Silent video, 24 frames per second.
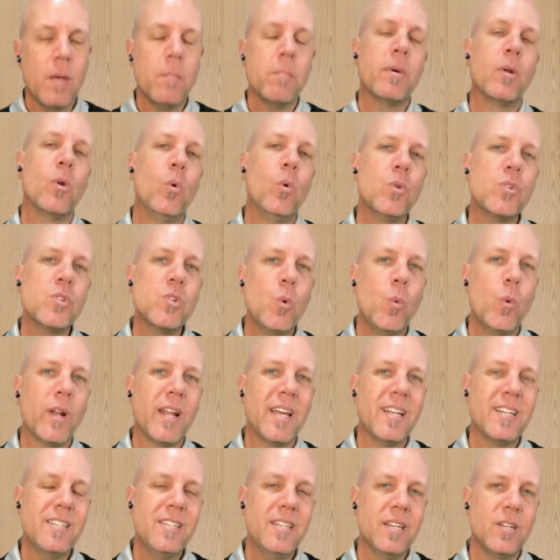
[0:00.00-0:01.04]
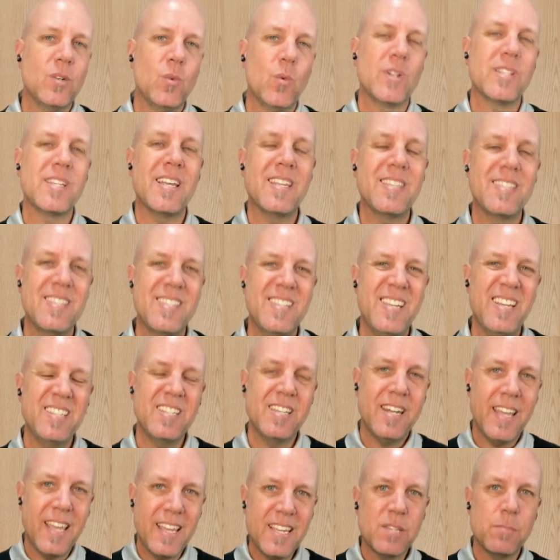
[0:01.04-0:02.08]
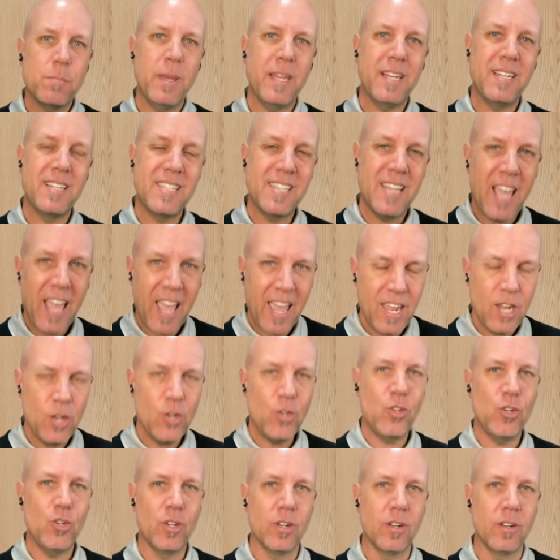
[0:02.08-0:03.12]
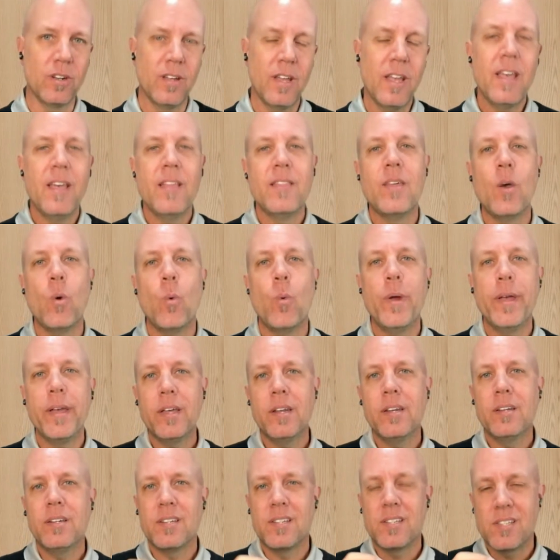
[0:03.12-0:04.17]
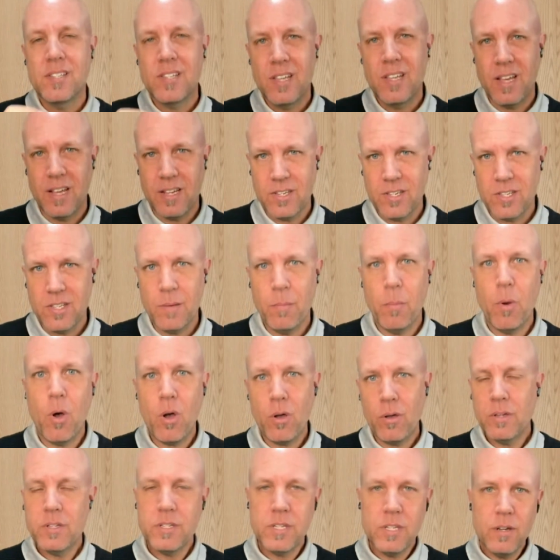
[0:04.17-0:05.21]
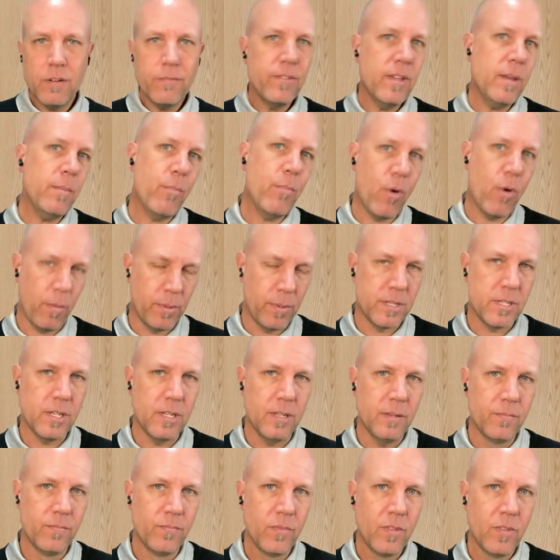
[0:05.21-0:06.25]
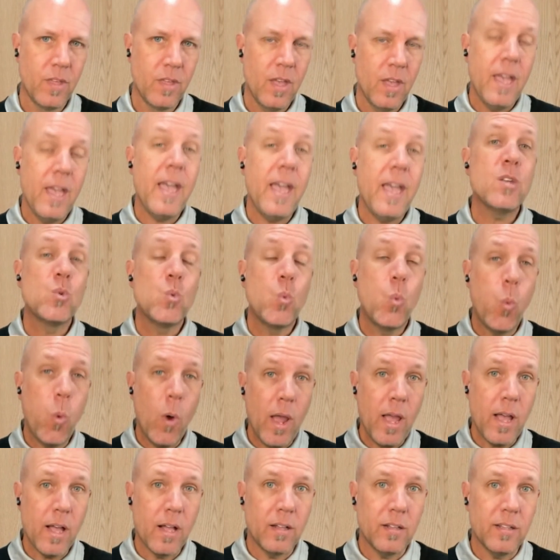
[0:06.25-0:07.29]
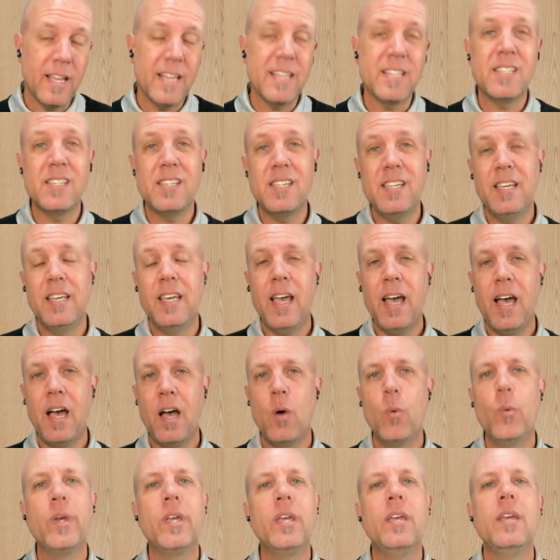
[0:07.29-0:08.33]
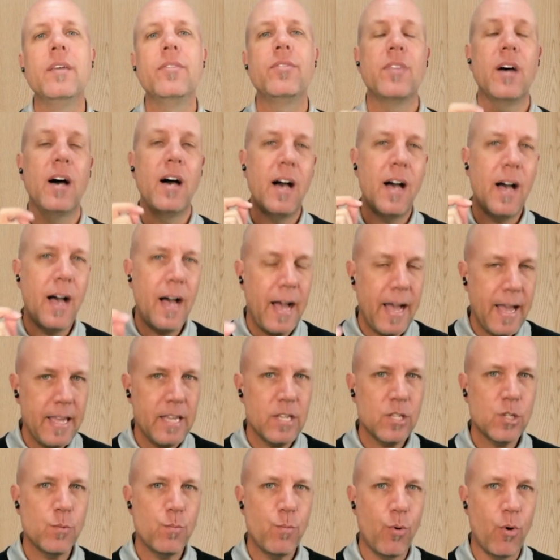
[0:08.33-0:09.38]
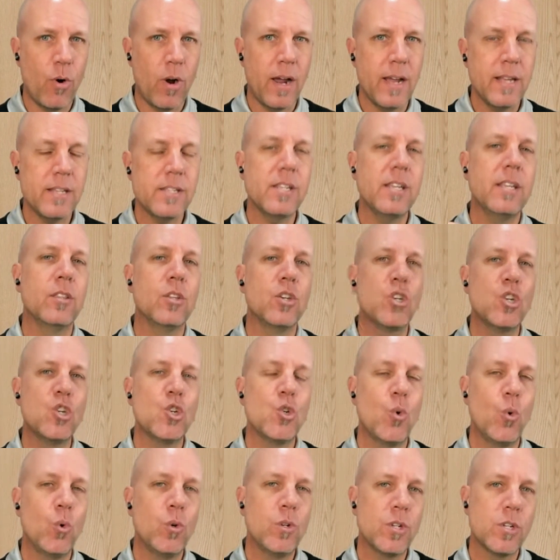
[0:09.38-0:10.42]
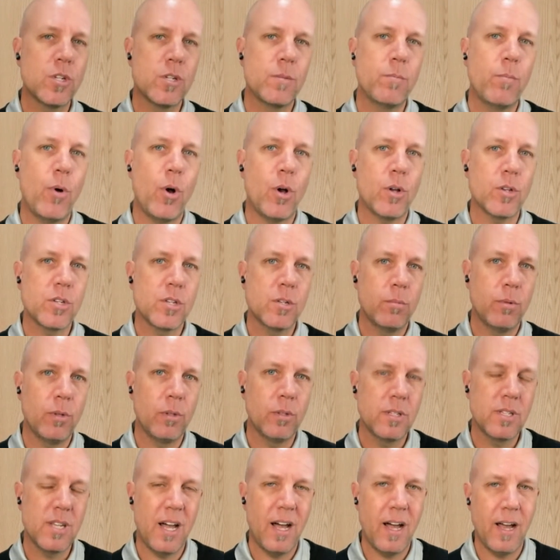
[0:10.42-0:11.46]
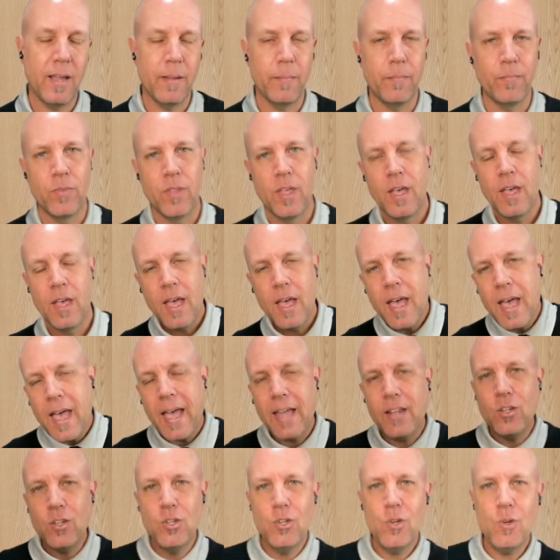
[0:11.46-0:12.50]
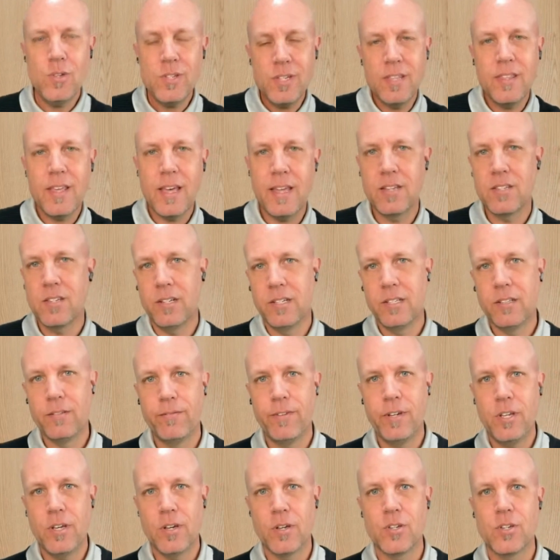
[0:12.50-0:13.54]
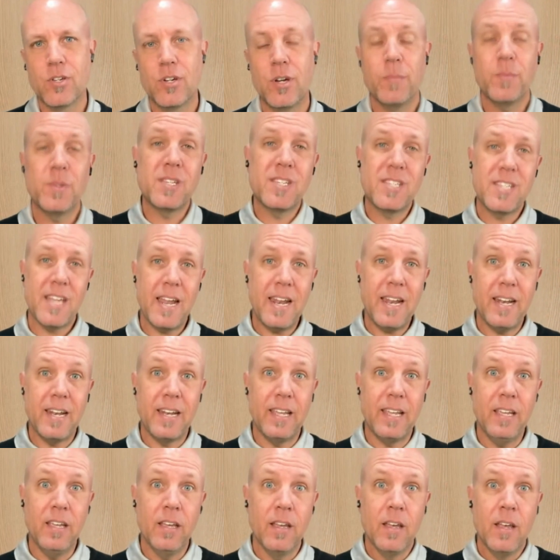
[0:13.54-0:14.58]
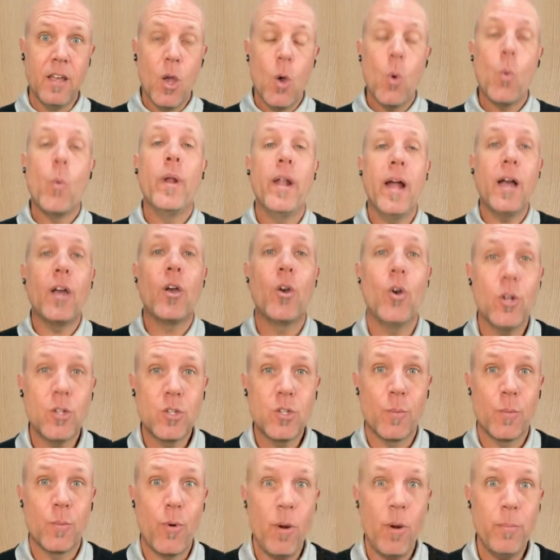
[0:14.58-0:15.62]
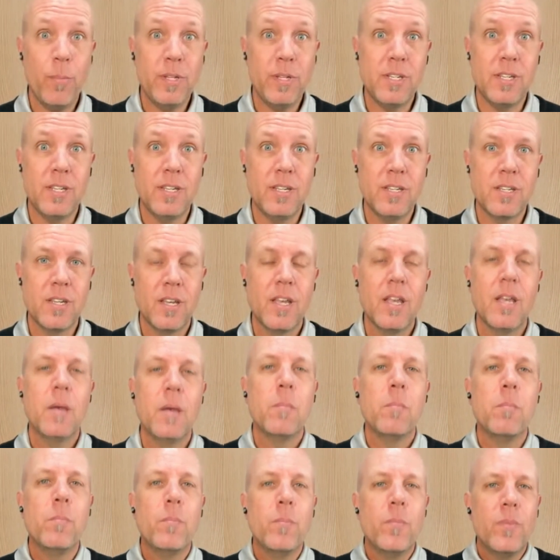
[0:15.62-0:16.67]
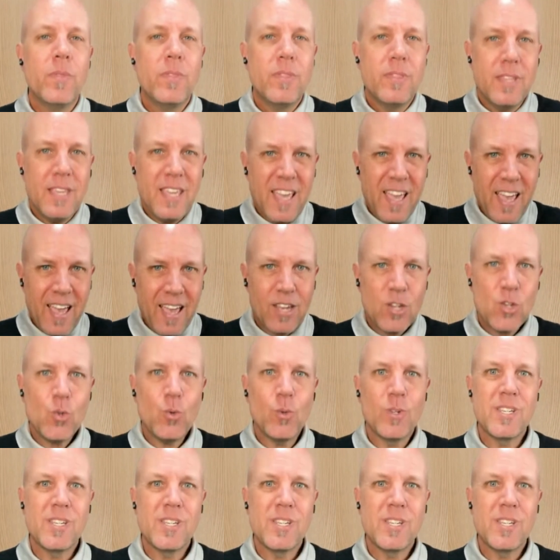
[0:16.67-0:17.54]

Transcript: But also what I did was I set an expectation that we're going to discuss the marketing of their property. as well as seeing how we can get the highest price in the shortest possible time. And using that as a little video script, suddenly, when I got to properties, the actual